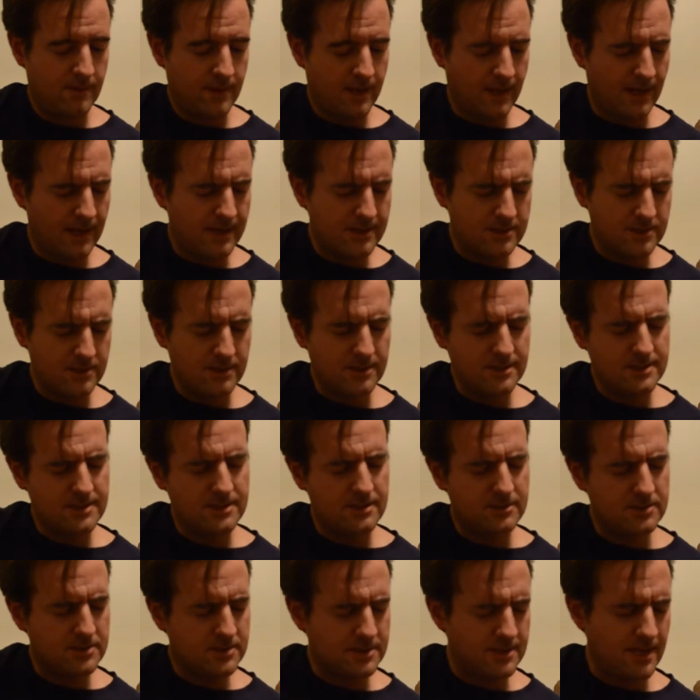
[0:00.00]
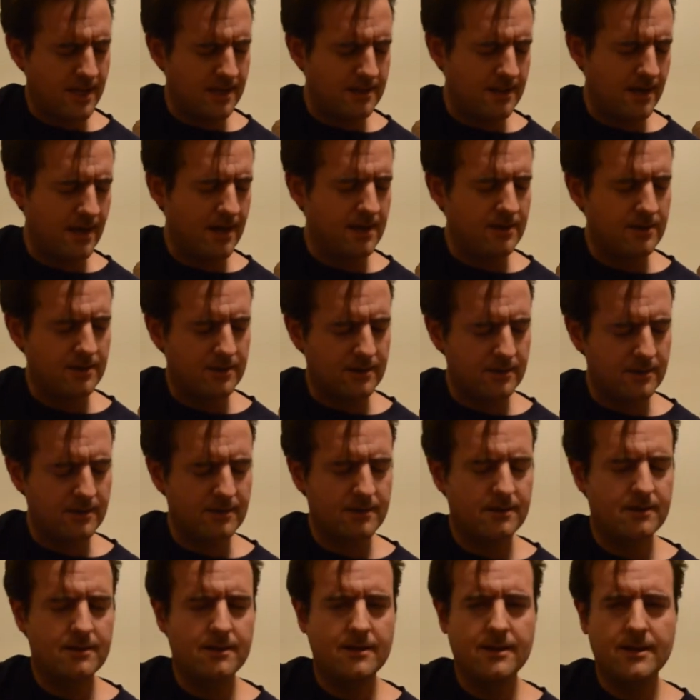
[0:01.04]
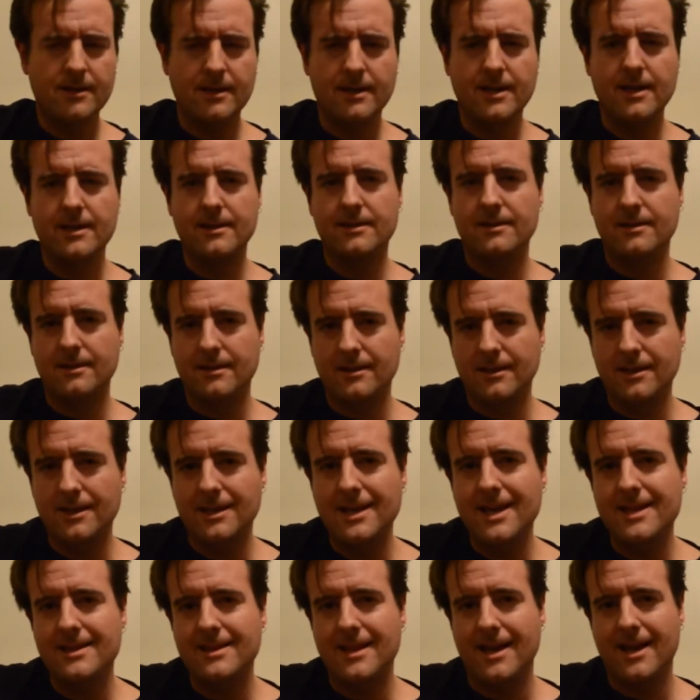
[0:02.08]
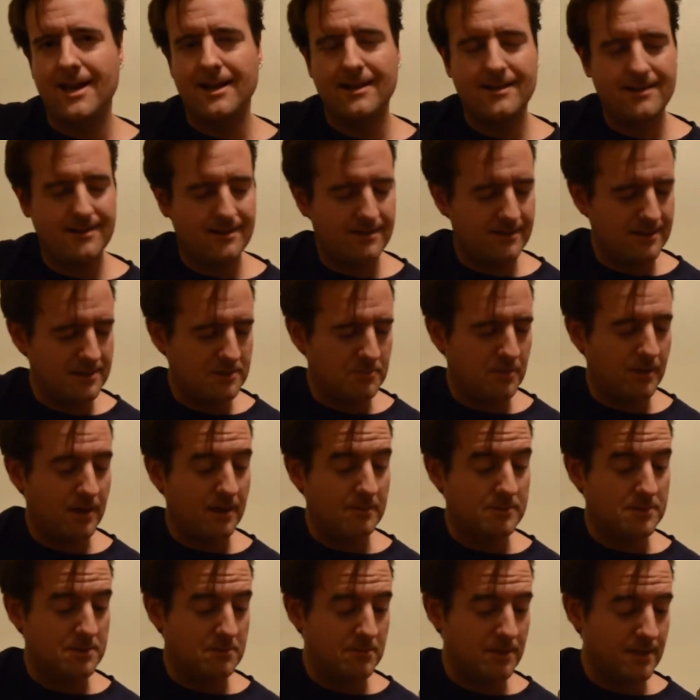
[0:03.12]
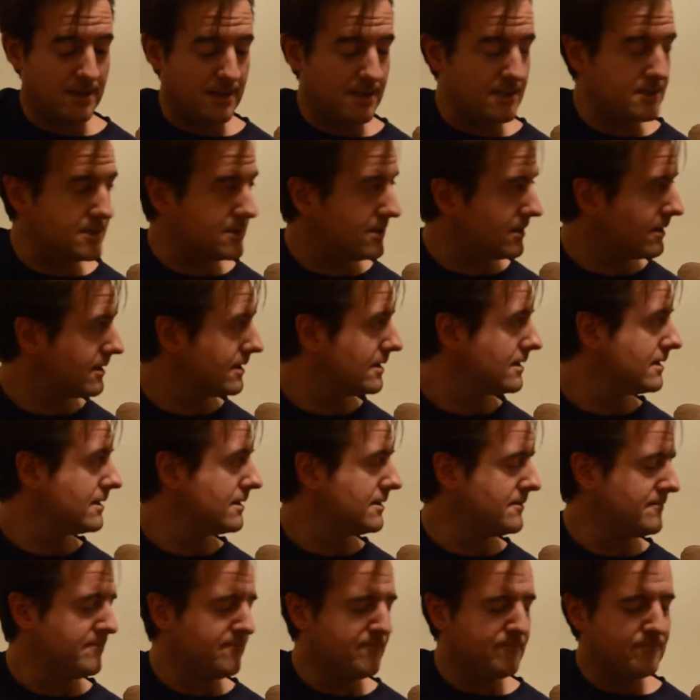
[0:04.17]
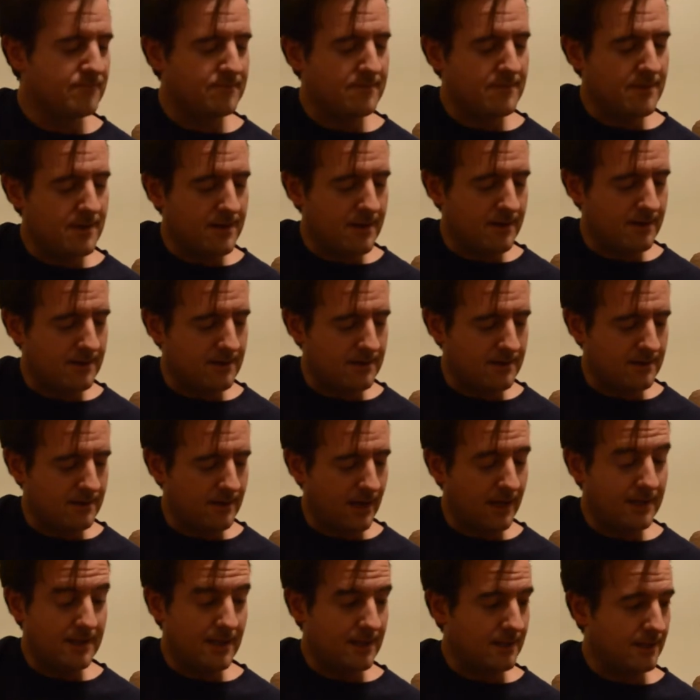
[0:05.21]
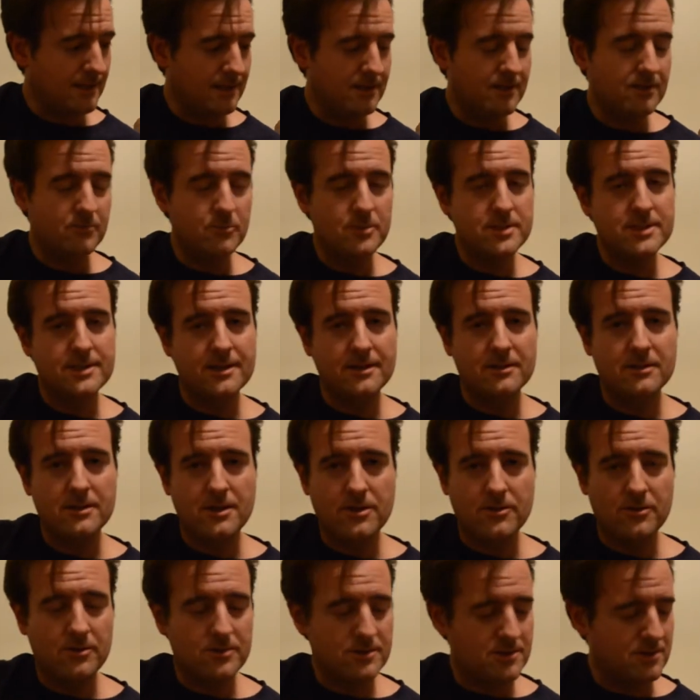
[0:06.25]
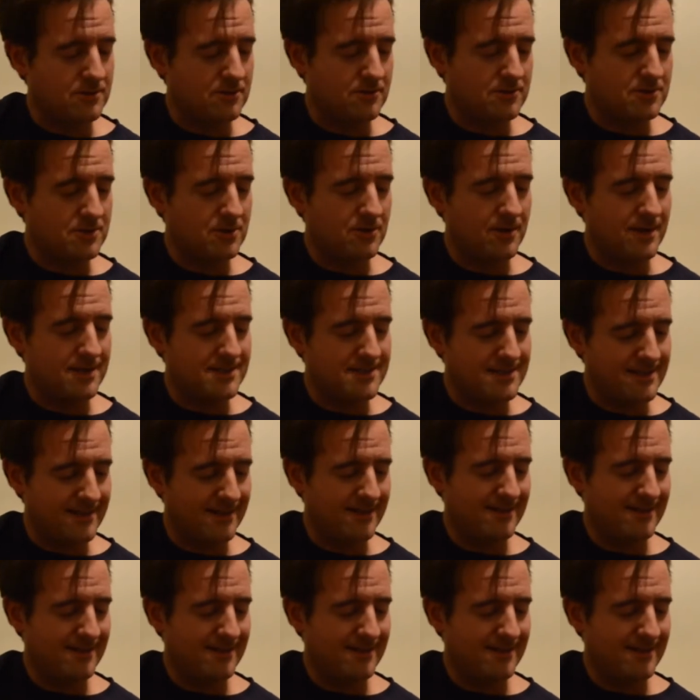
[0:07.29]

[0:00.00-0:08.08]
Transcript: And as long as you understand that, or get that, this becomes a bit easier. And then, like we said, he throws in those crazy